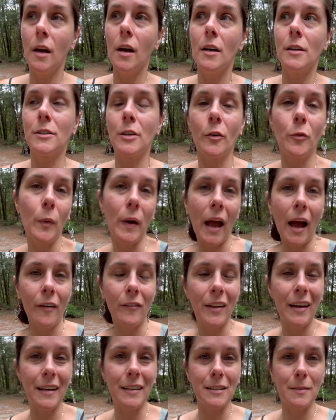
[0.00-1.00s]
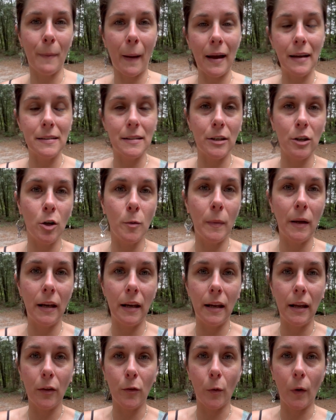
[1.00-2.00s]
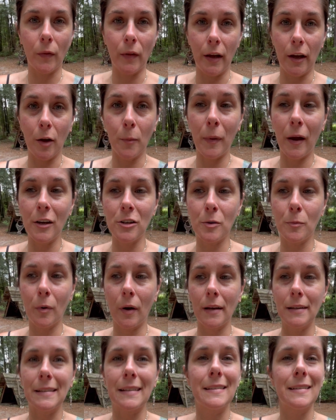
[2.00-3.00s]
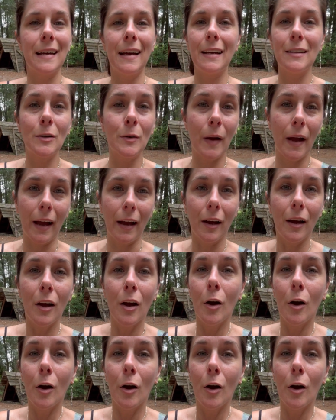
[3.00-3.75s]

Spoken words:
So if we have like spikes in humidity throughout the incubation process, it's okay.